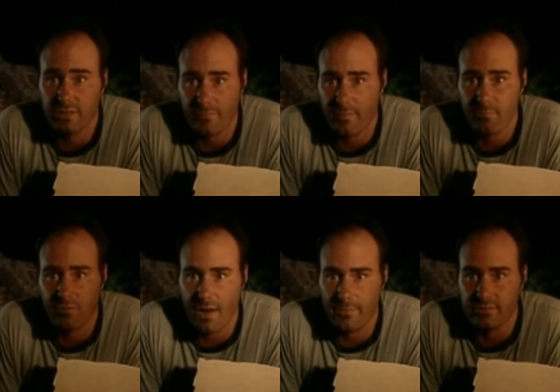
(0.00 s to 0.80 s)
always kept my
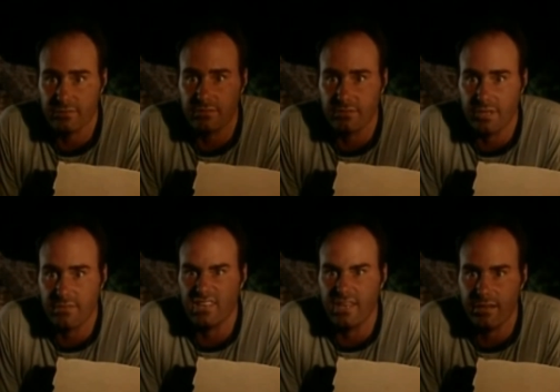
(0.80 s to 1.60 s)
promises. You
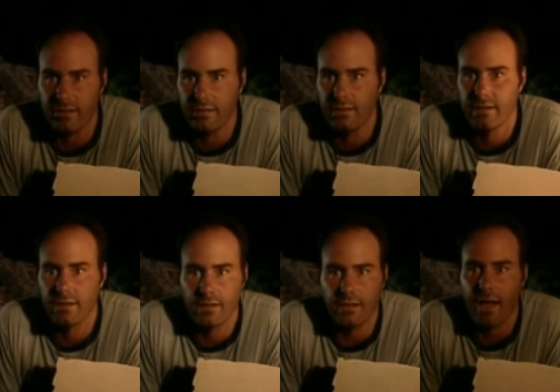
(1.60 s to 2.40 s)
never did.
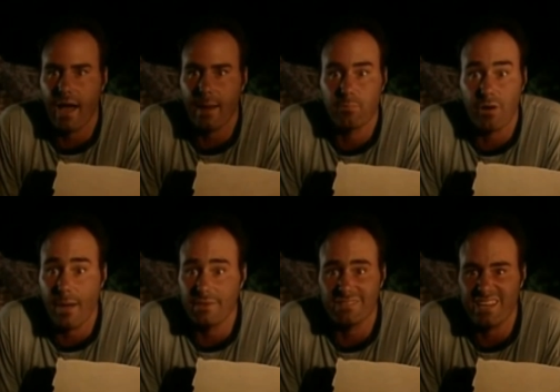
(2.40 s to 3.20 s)
I
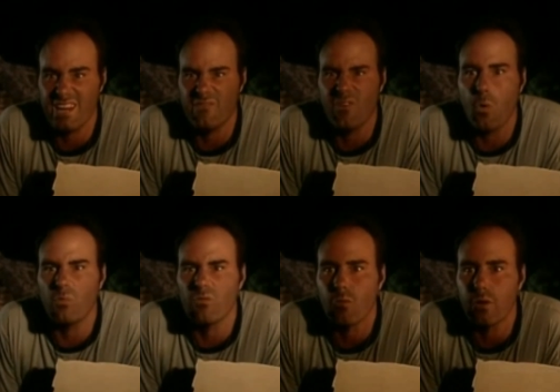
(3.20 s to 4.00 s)
promise I ain't
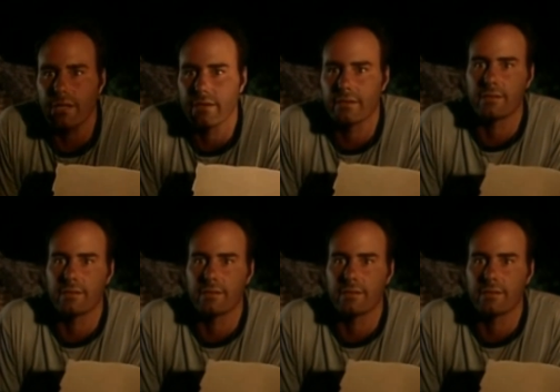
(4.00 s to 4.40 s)
voting for you.